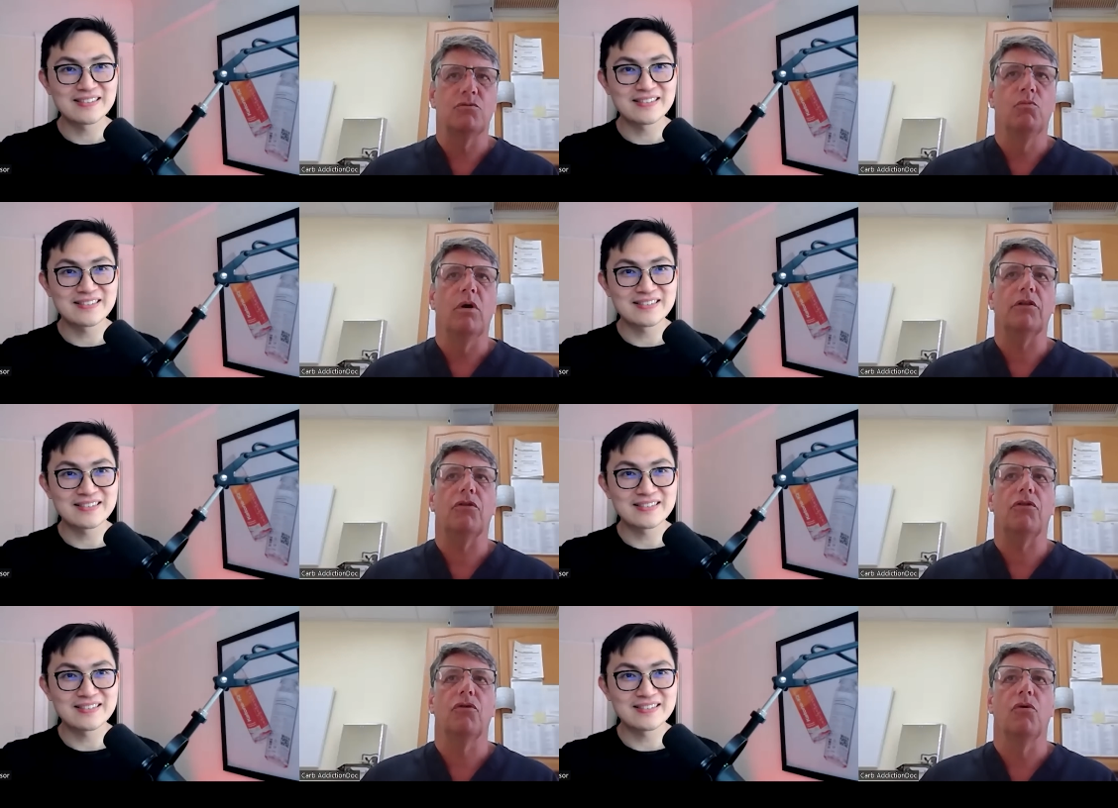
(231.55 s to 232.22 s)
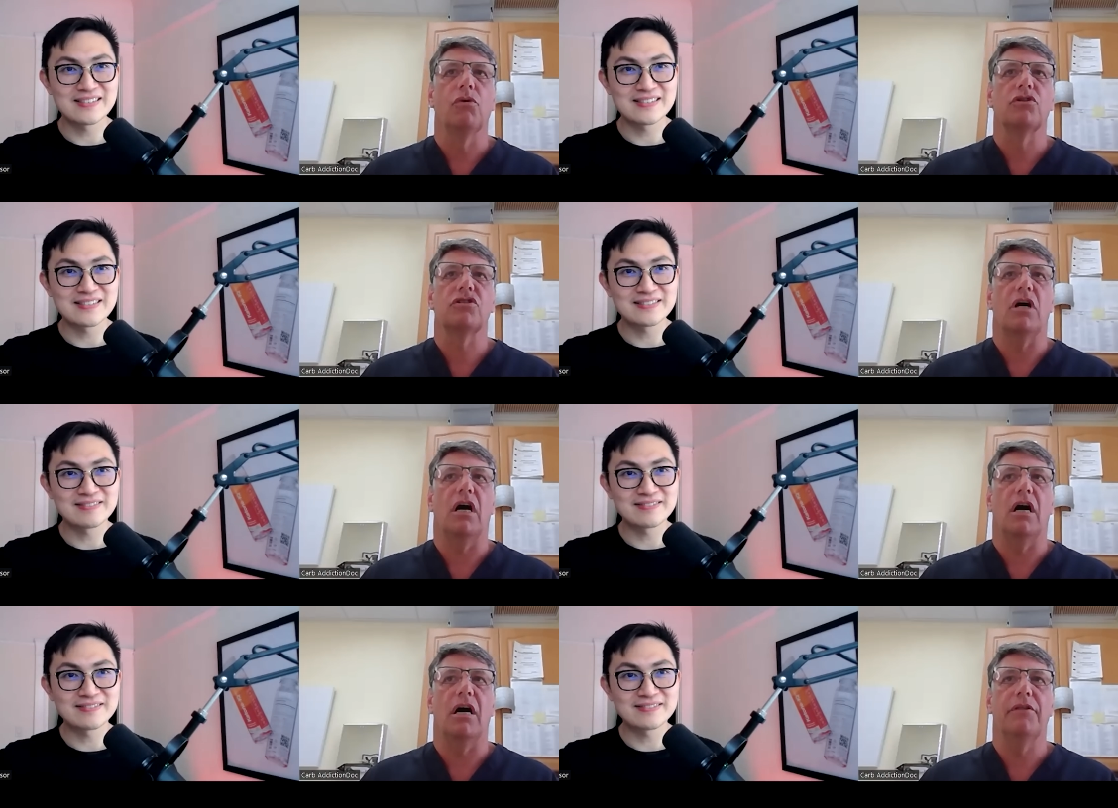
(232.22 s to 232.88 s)
Speaker 1: what thoughts
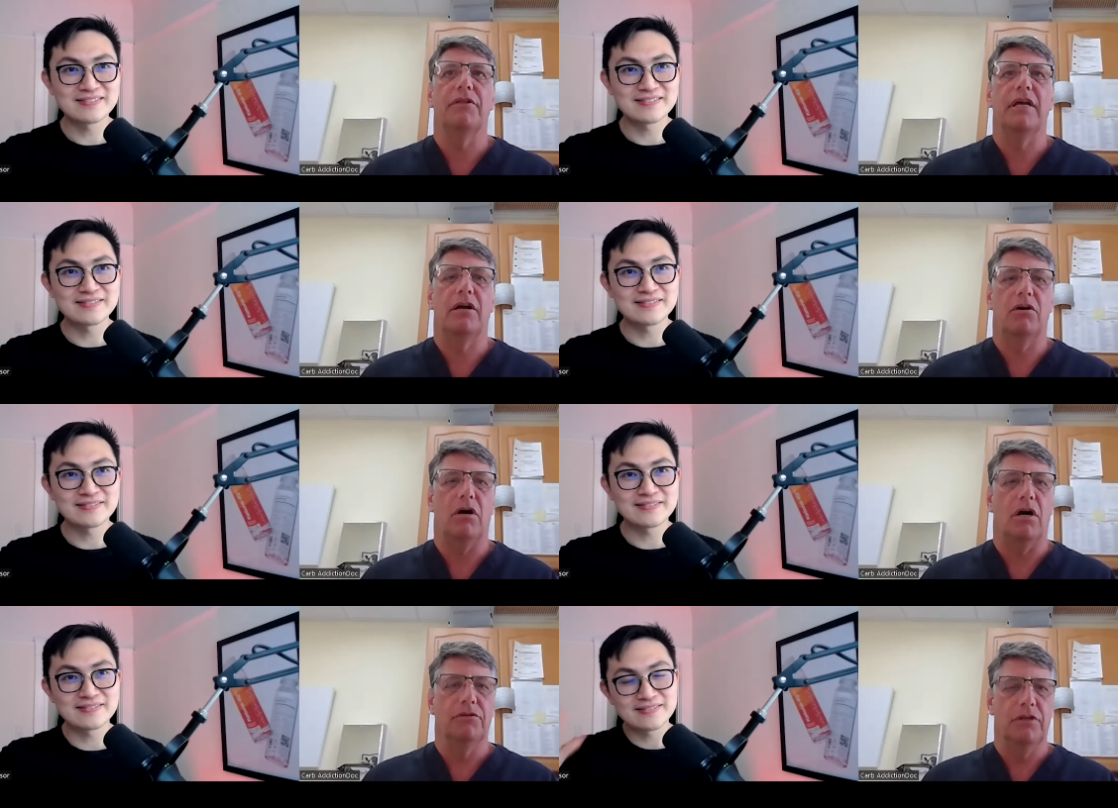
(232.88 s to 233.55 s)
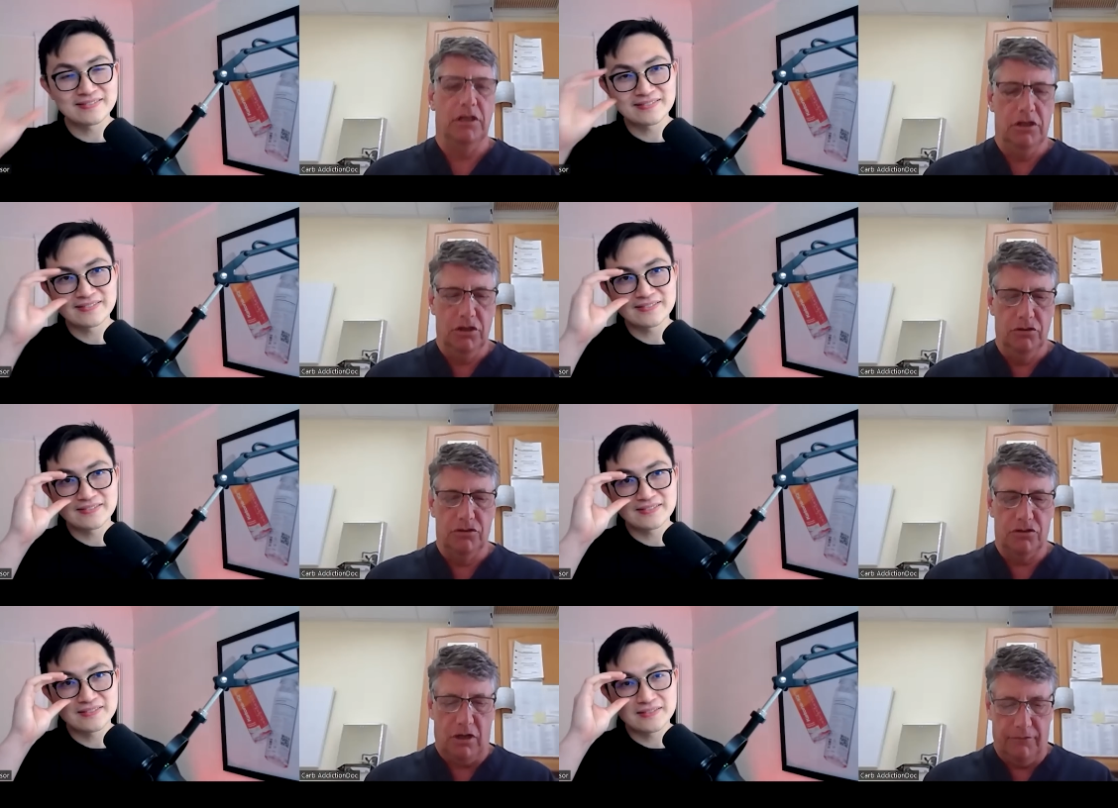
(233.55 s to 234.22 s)
are there on the
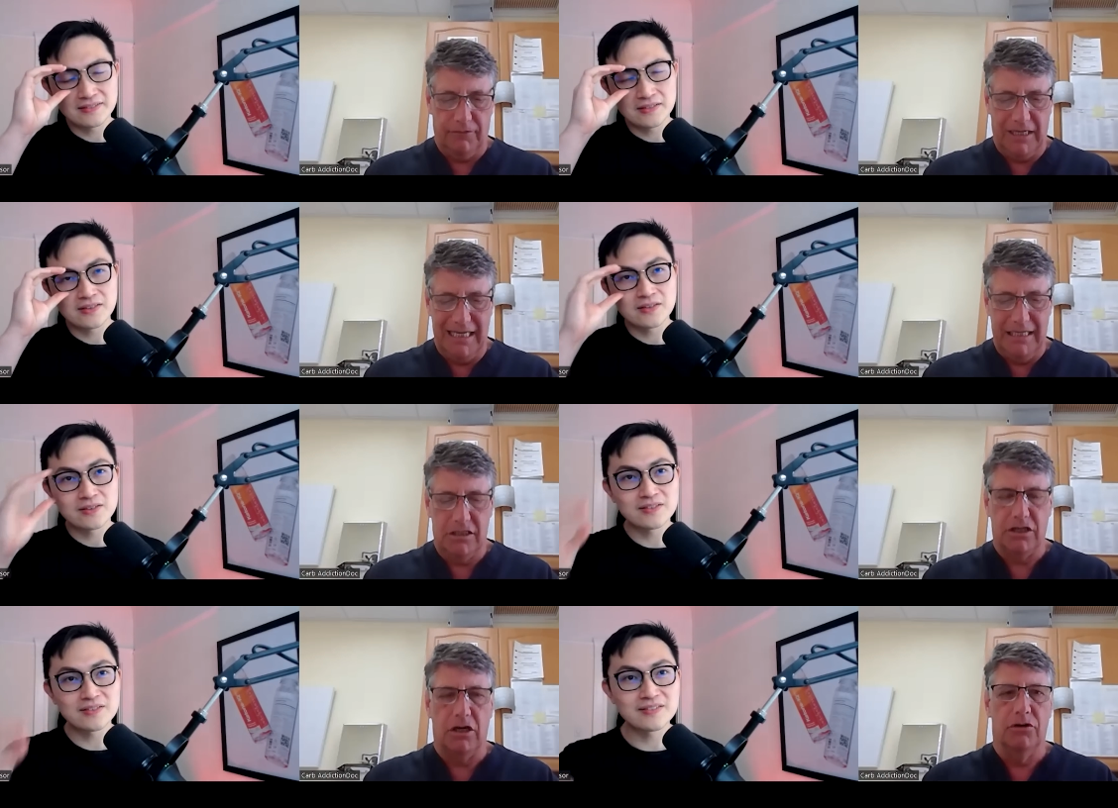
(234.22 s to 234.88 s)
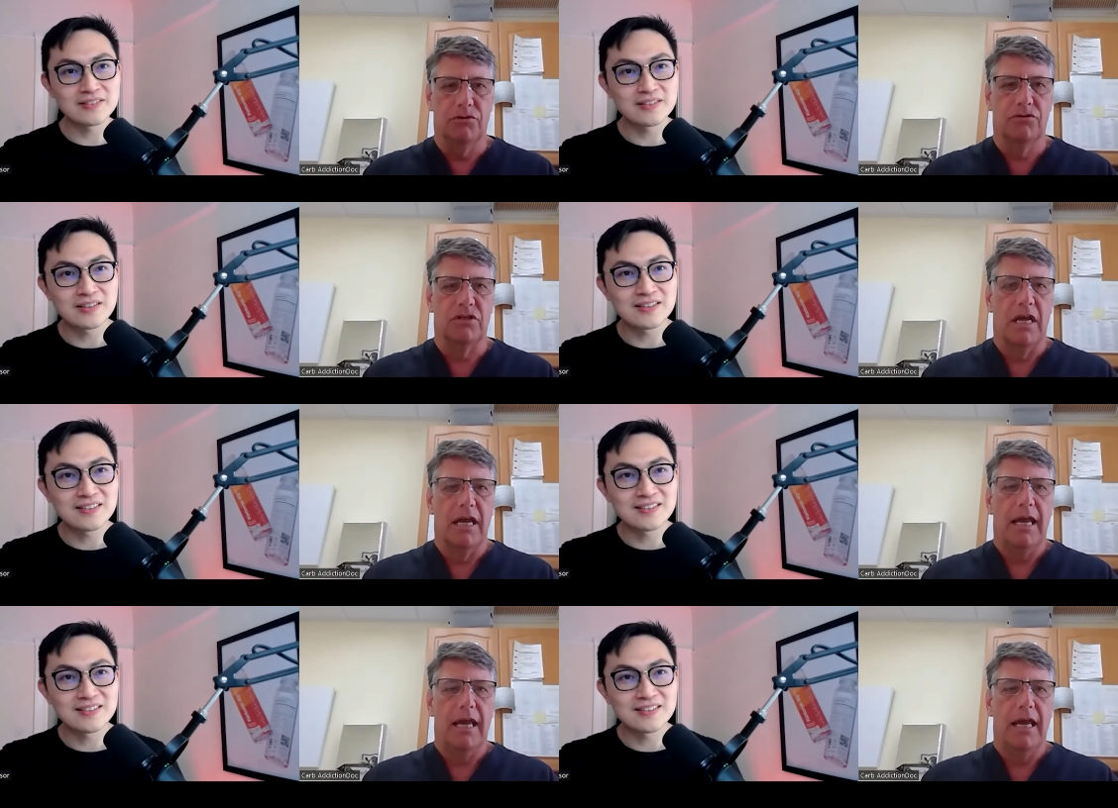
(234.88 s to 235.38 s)
use of ketones